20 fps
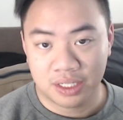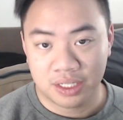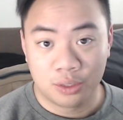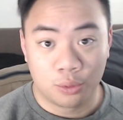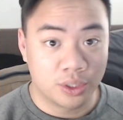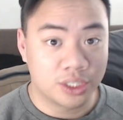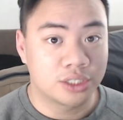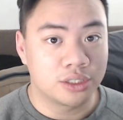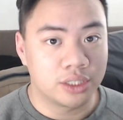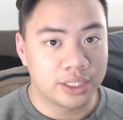
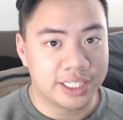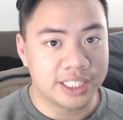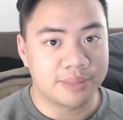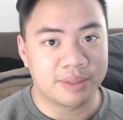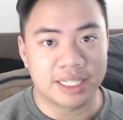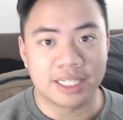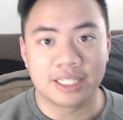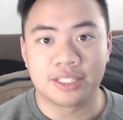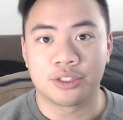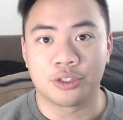Which leads me
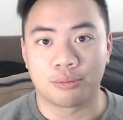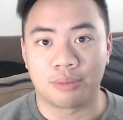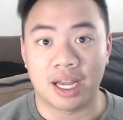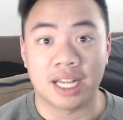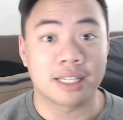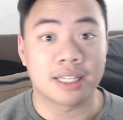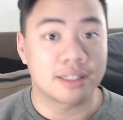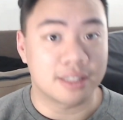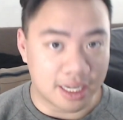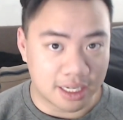into my
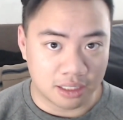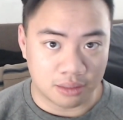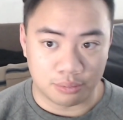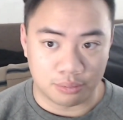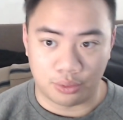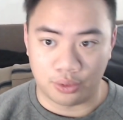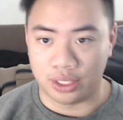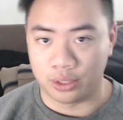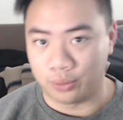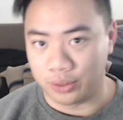second
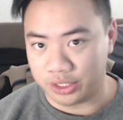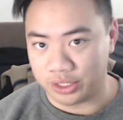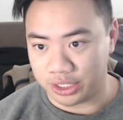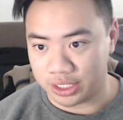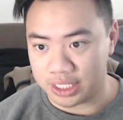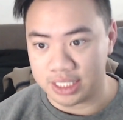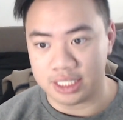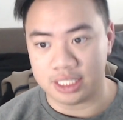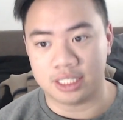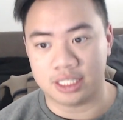point, which
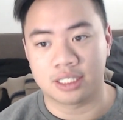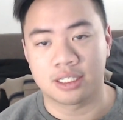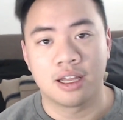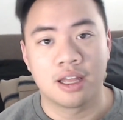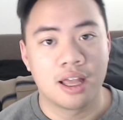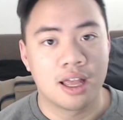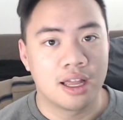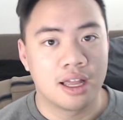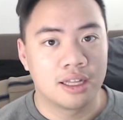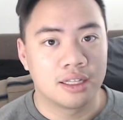is
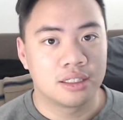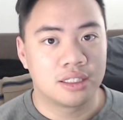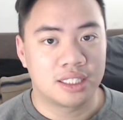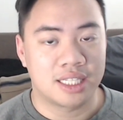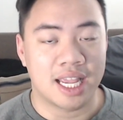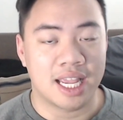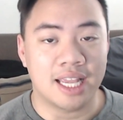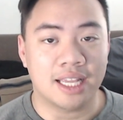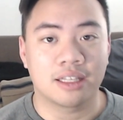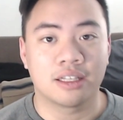
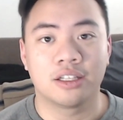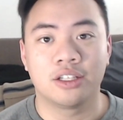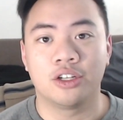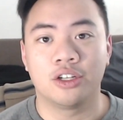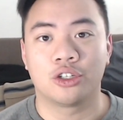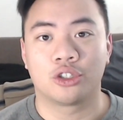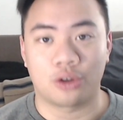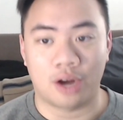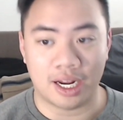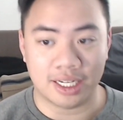take your
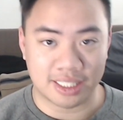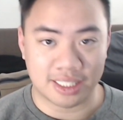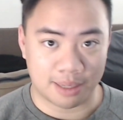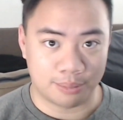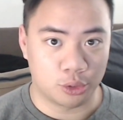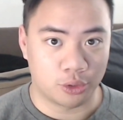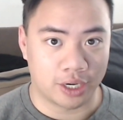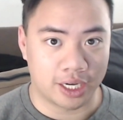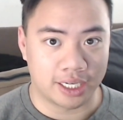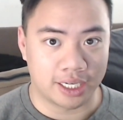tricep
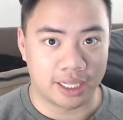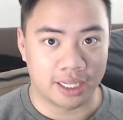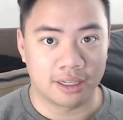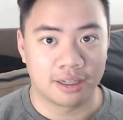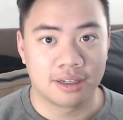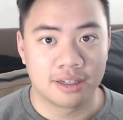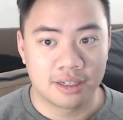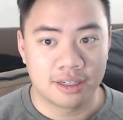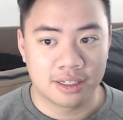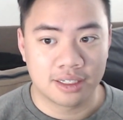training
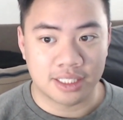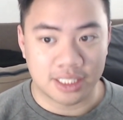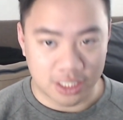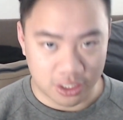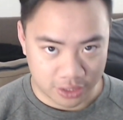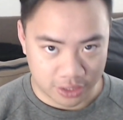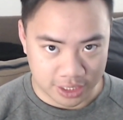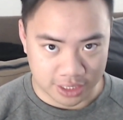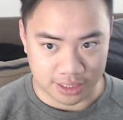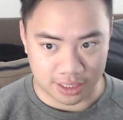
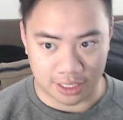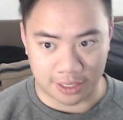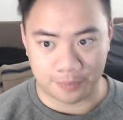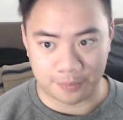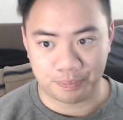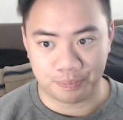seriously.